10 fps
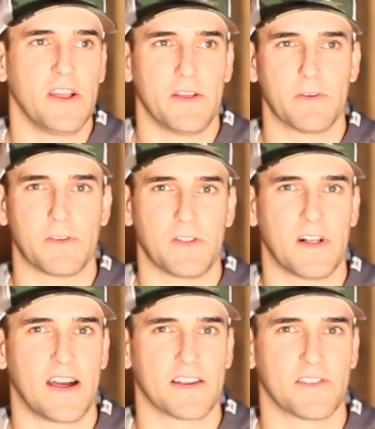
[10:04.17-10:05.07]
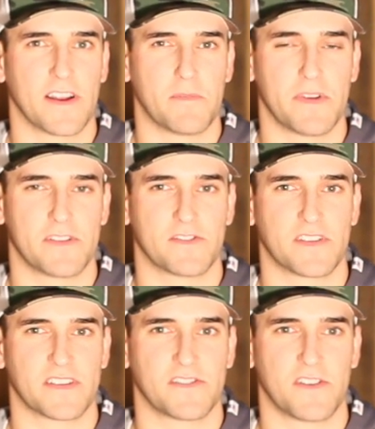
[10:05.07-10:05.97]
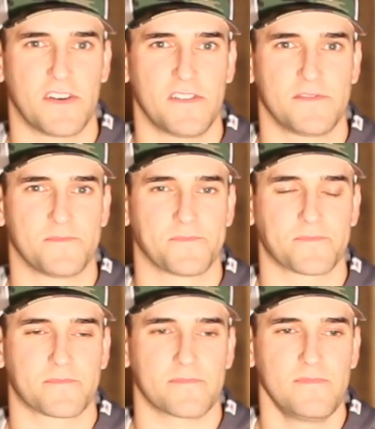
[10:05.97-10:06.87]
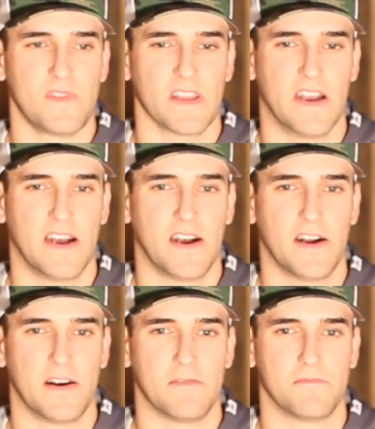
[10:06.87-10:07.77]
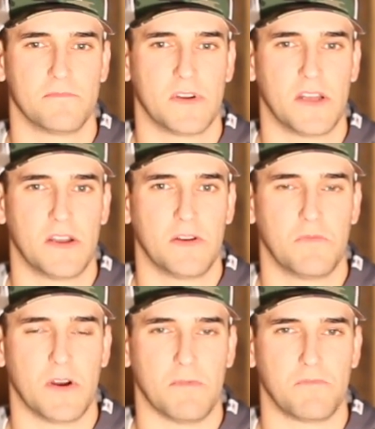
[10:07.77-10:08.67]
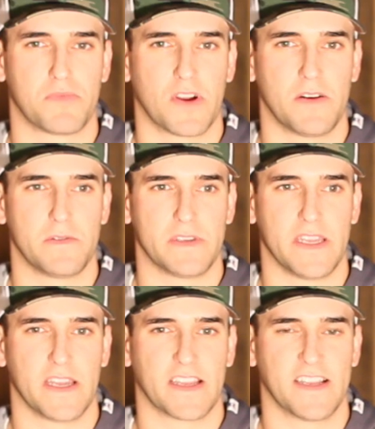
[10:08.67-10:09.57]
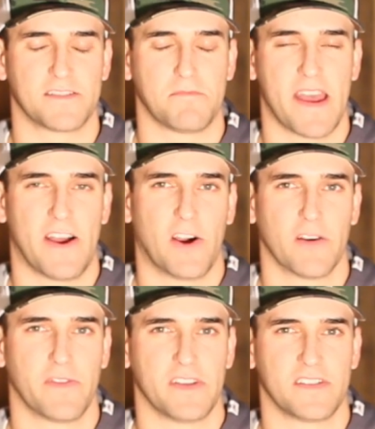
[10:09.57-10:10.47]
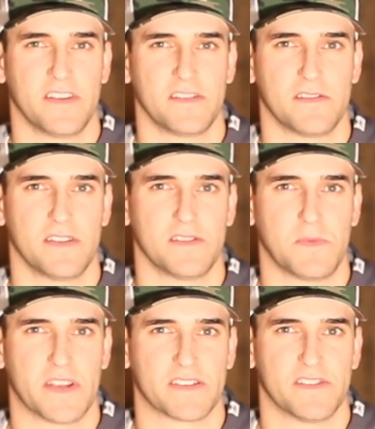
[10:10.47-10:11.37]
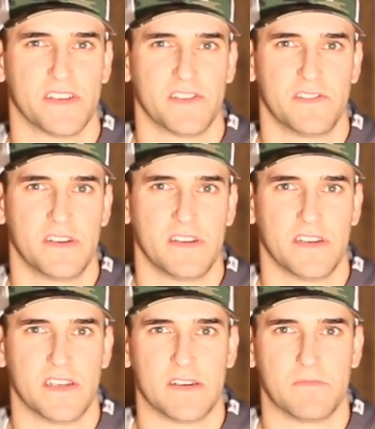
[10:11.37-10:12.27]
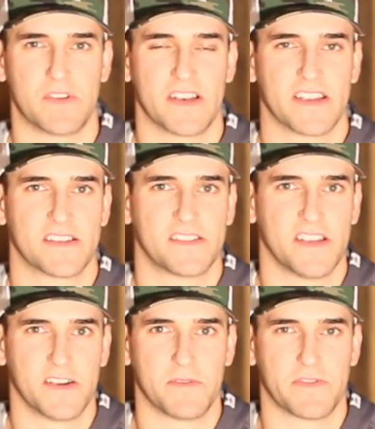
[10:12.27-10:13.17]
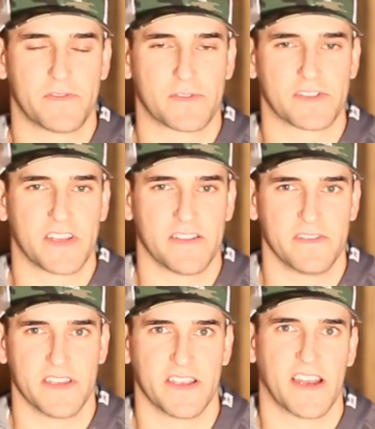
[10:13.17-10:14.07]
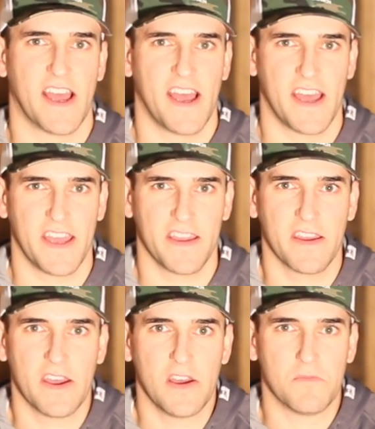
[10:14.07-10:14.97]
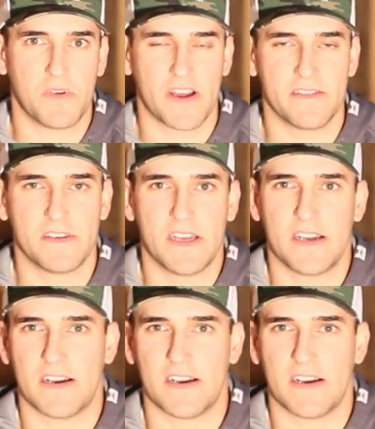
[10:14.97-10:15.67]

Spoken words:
there were a lot of great pitchers I saw, but probably I guess Matt Harvey's. He's the biggest deal. Played against him in the Florida State League in high, but